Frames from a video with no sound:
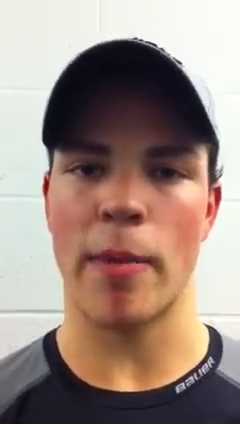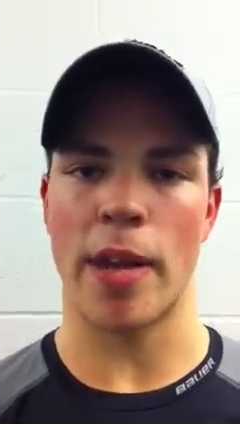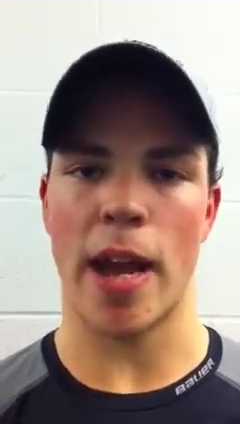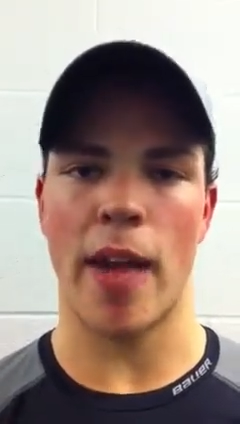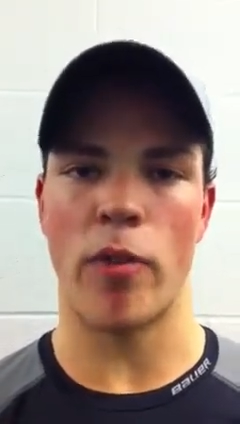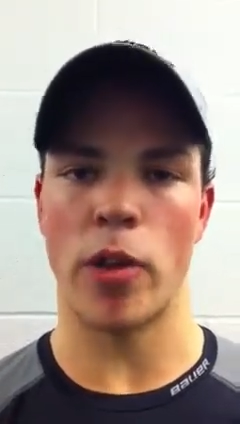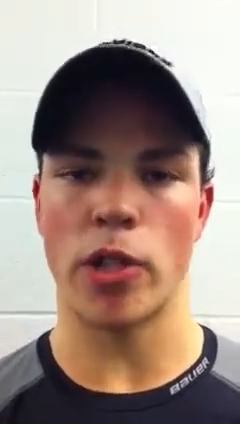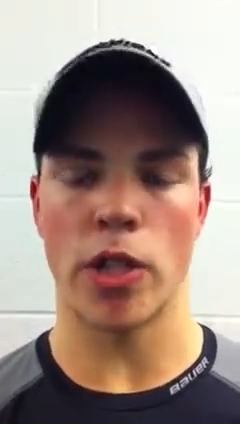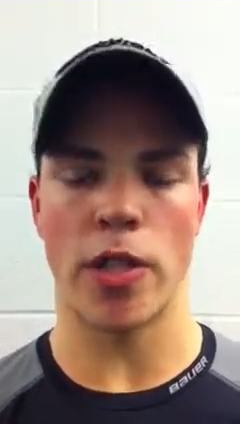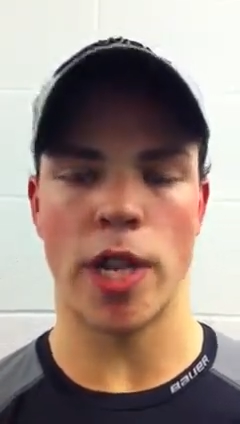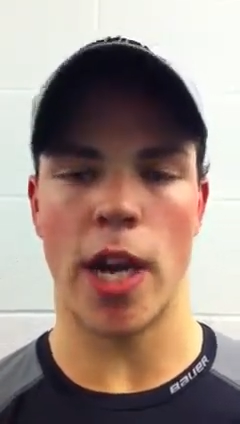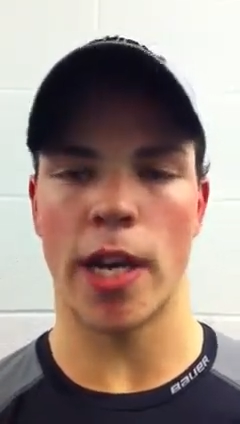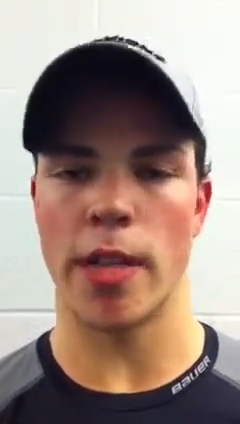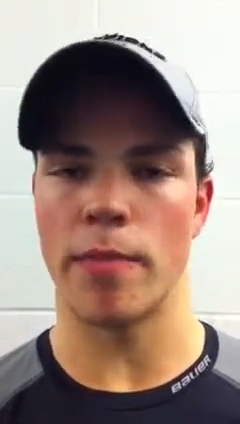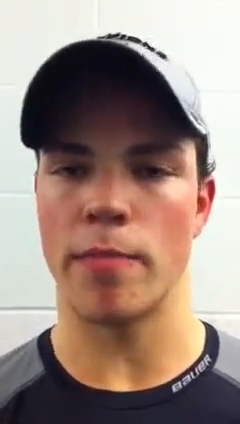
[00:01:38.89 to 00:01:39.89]
And everyone just
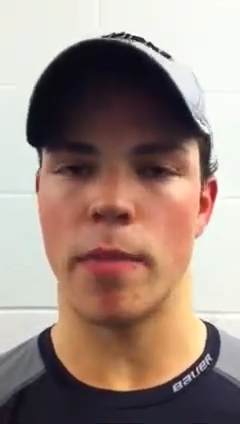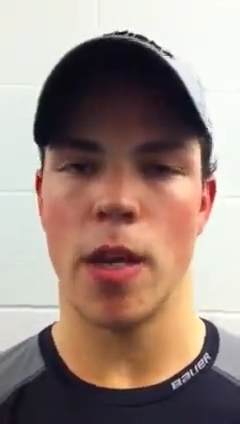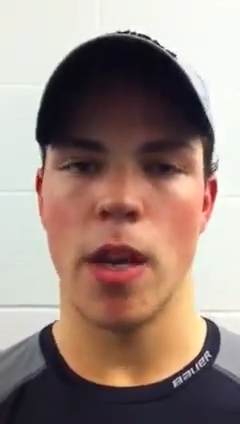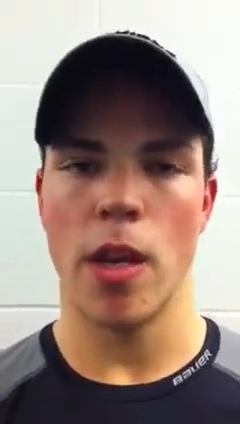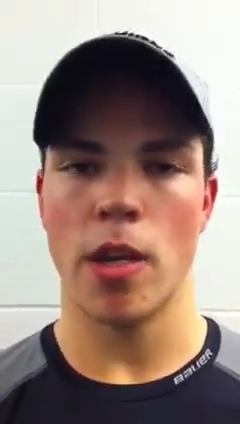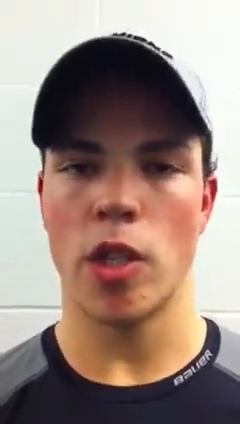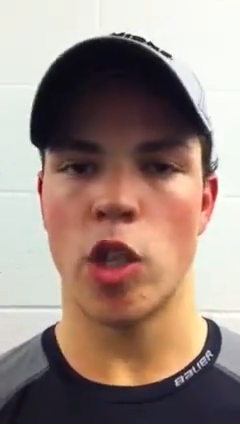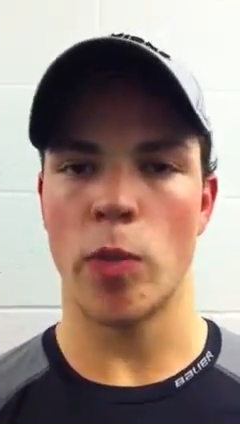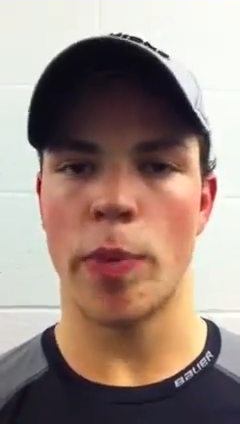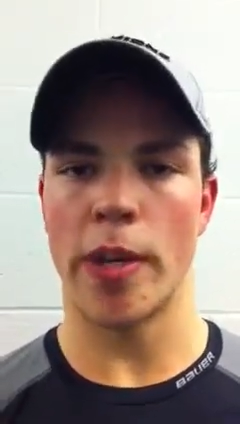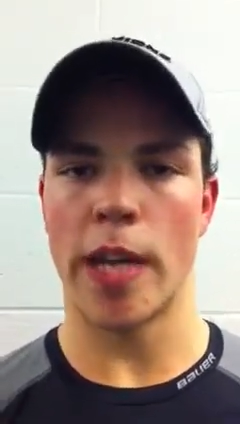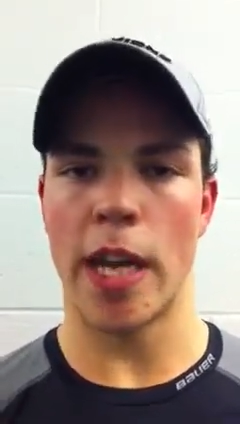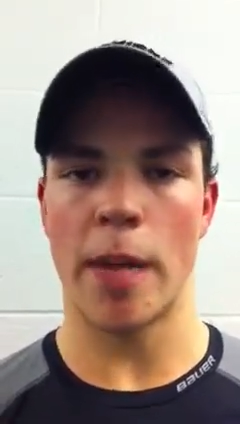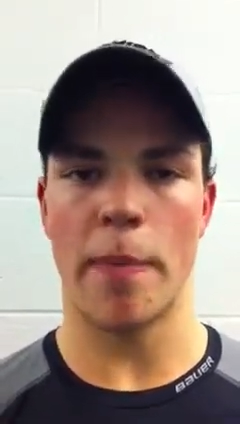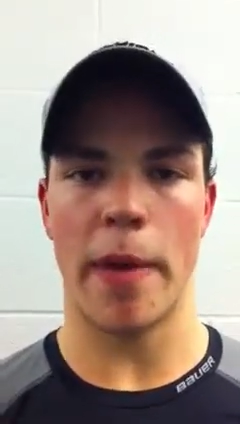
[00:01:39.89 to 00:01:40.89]
dug super
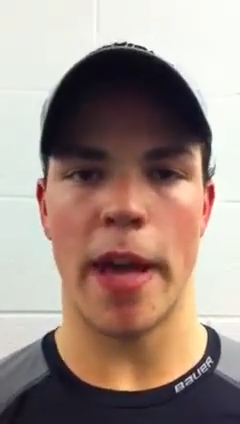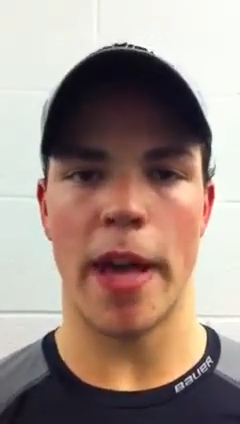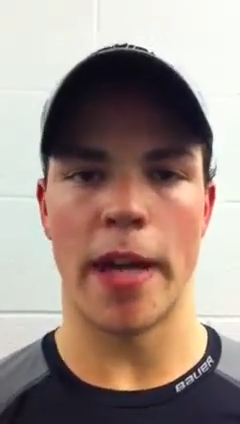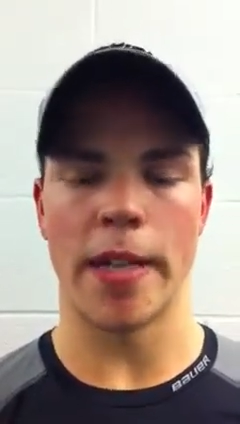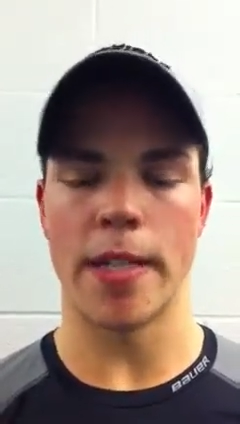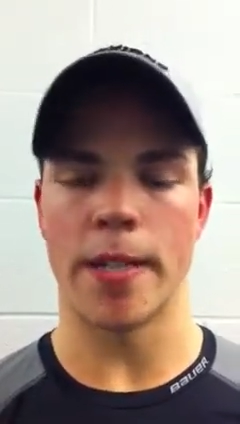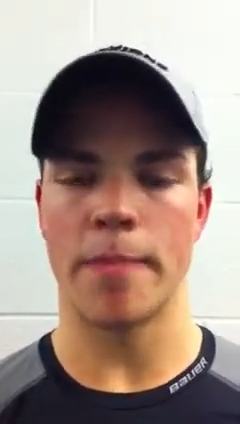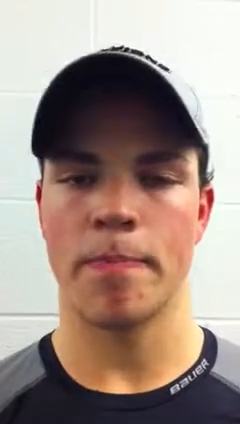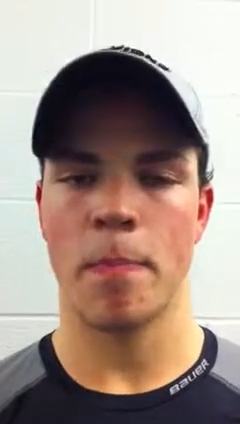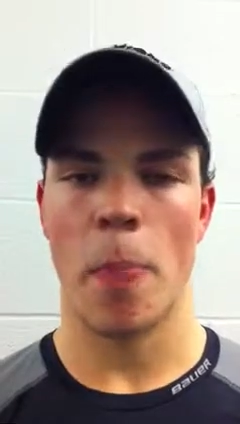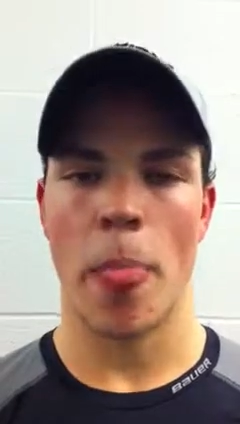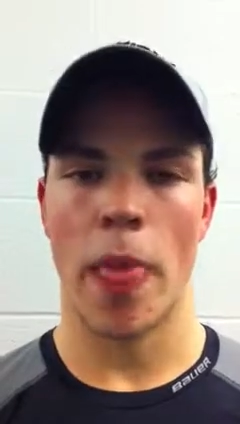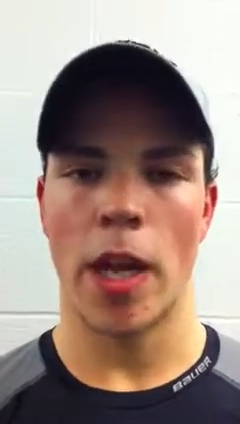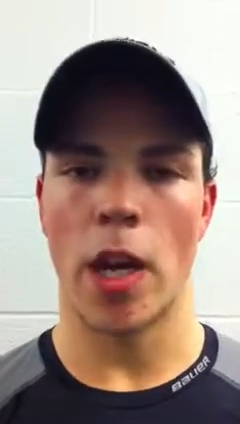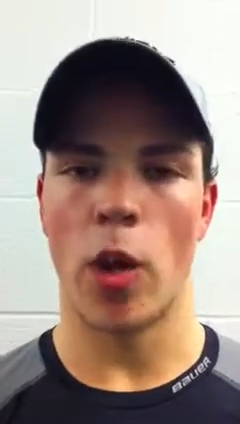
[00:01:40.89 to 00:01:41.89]
deep,
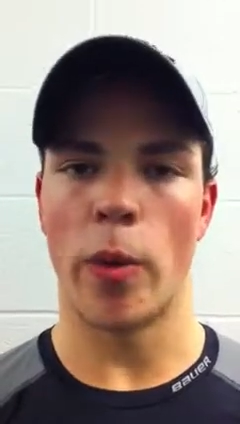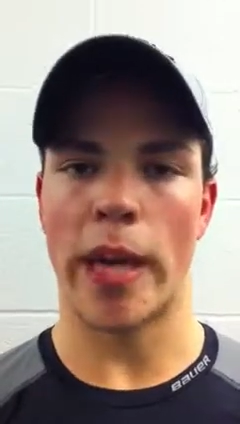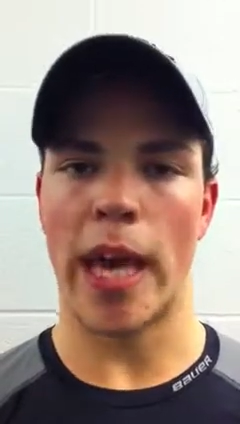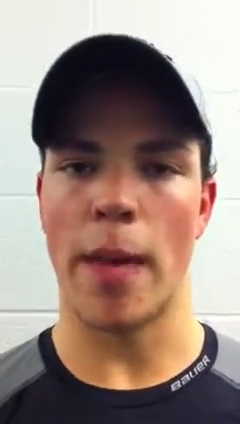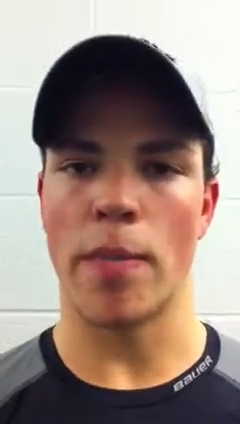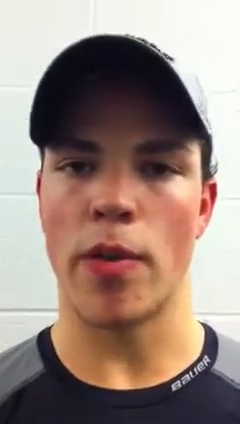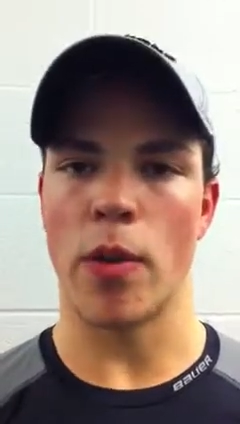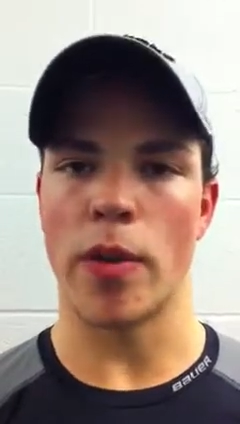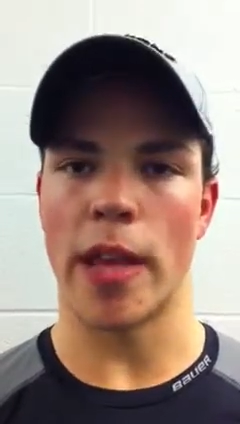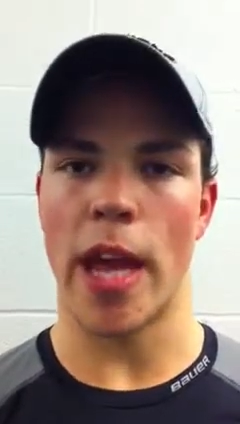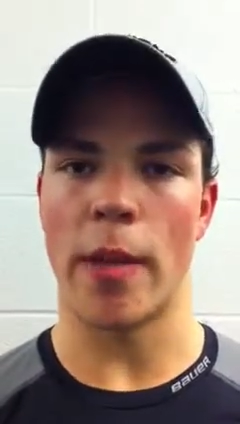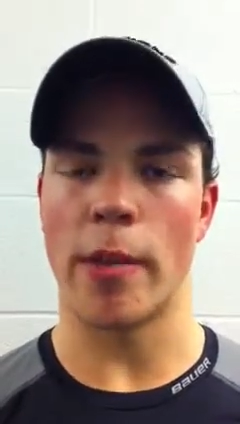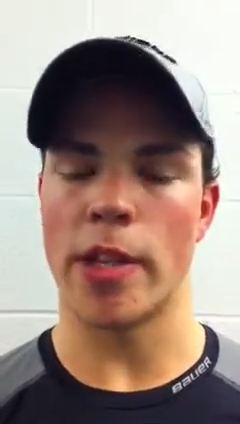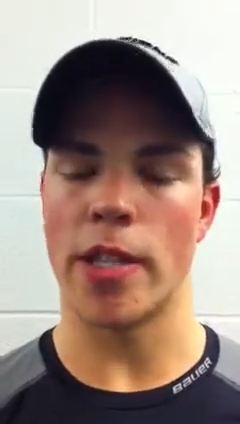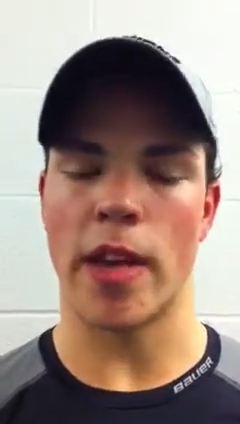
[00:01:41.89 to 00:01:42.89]
and you know we came through in the
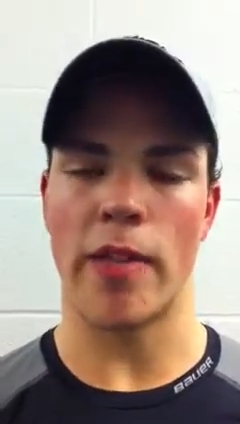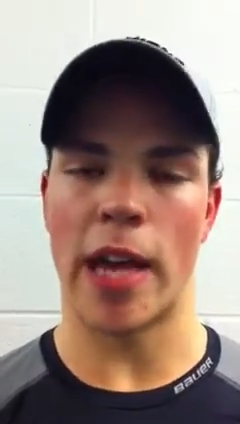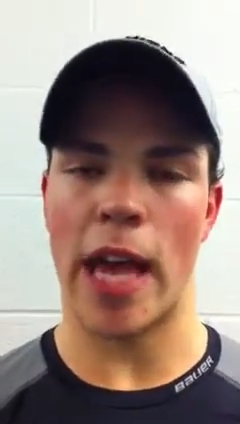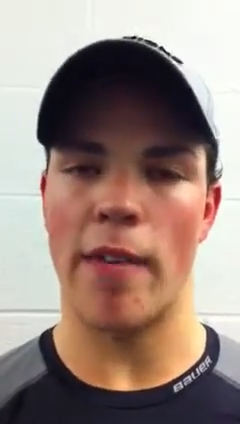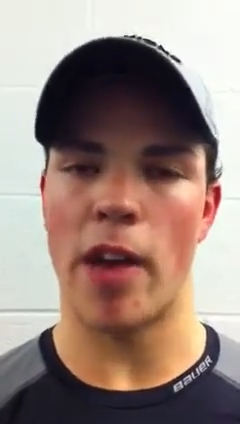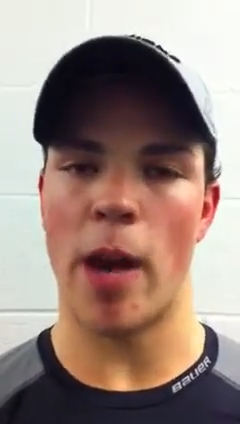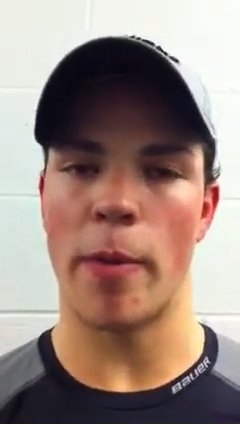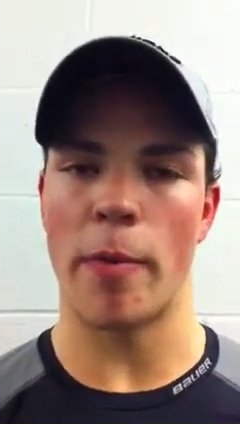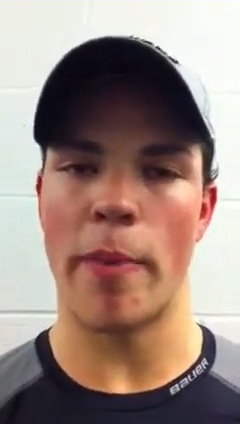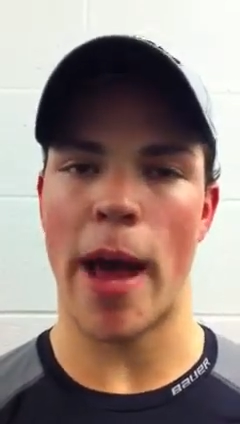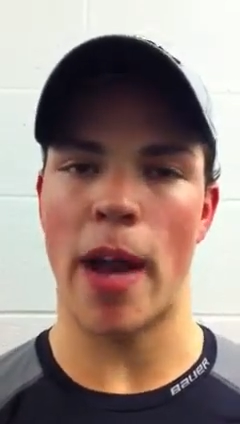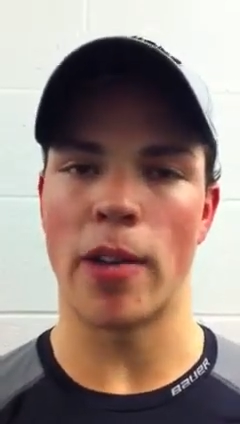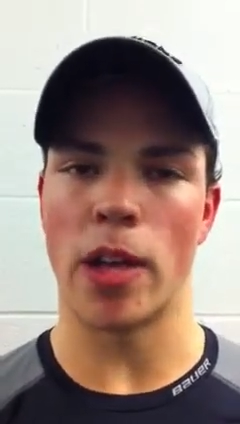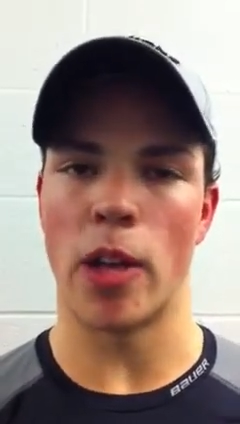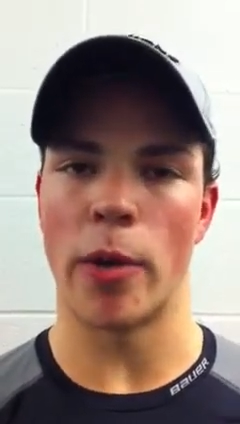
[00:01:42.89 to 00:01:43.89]
end. We just never gave up and
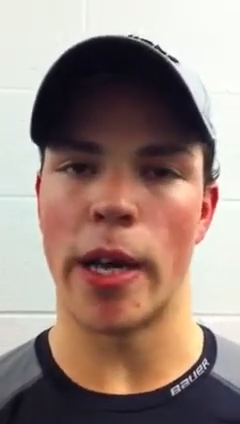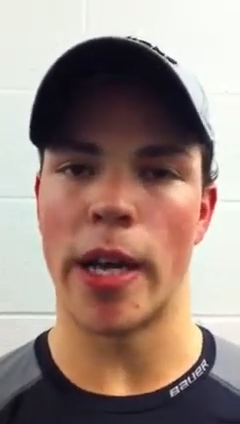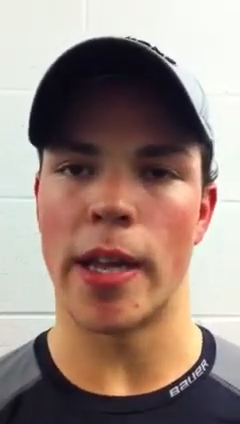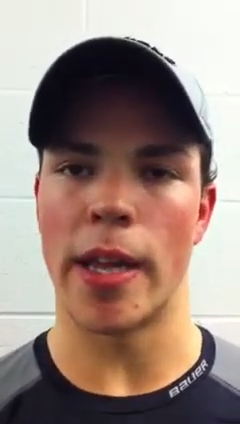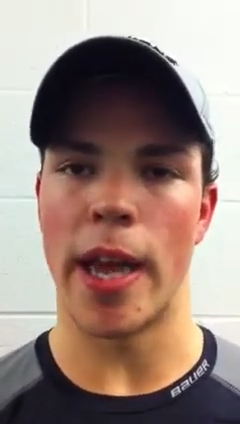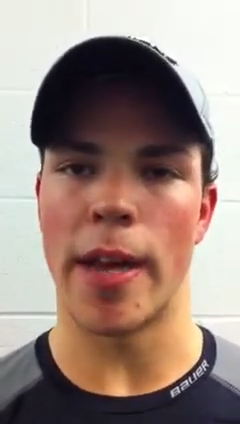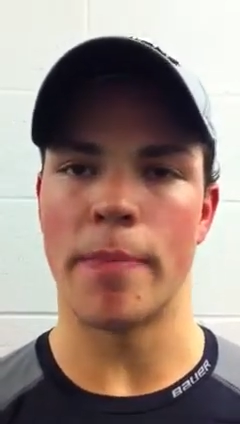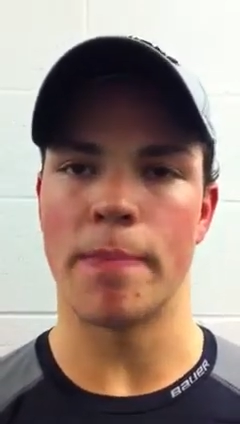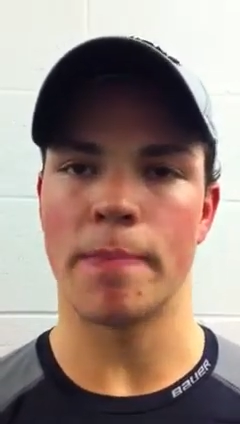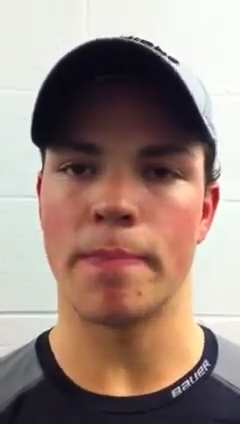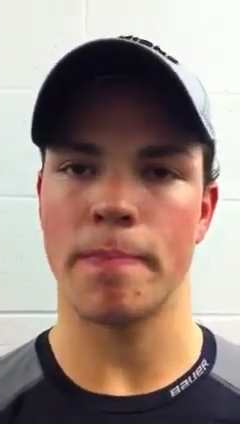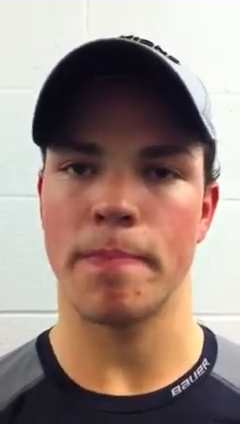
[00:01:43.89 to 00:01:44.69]
battled all the way to the end.